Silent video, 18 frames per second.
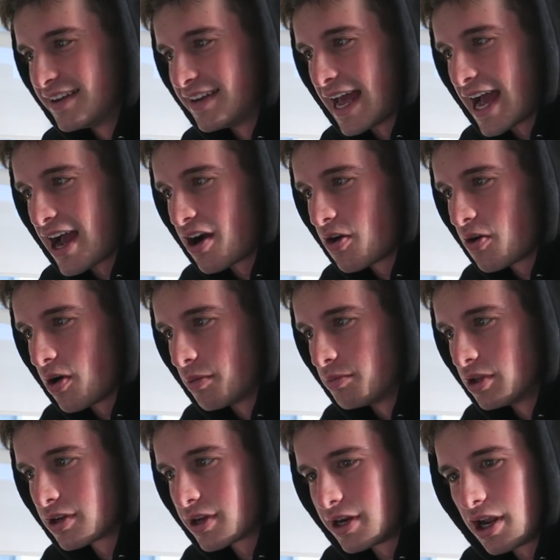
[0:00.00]
Now
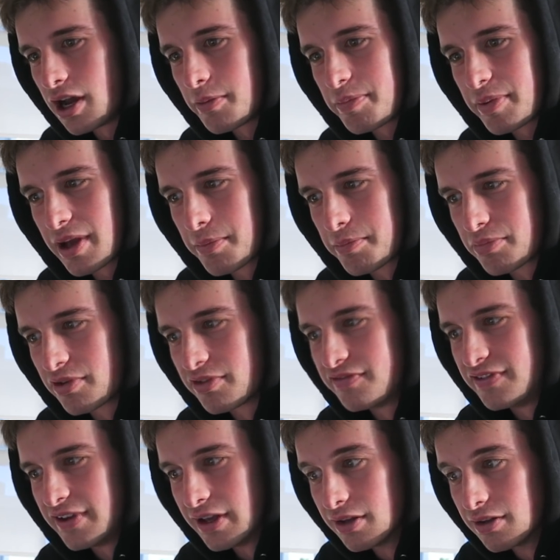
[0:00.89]
I'm looking up
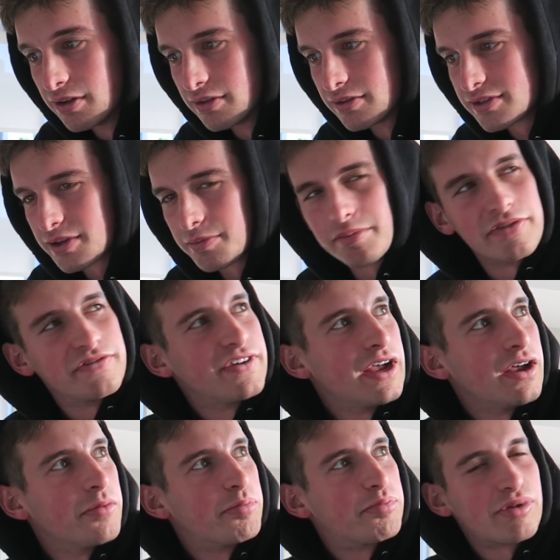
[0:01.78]
Breville's,
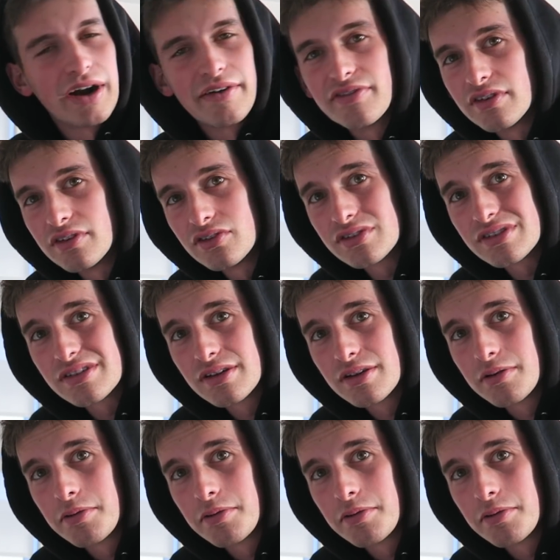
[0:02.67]
Breve Breville's,